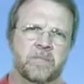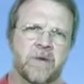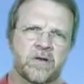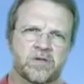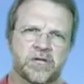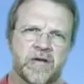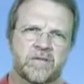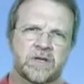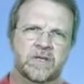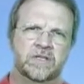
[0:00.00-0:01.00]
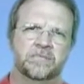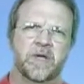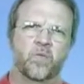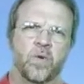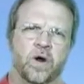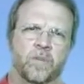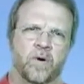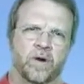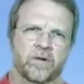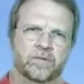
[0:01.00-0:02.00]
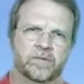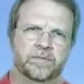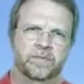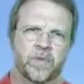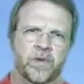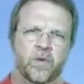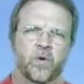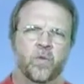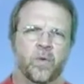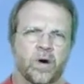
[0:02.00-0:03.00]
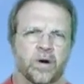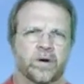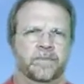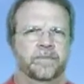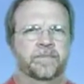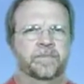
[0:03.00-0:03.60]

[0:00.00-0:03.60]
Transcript: metal shavings, and wear particles. Water.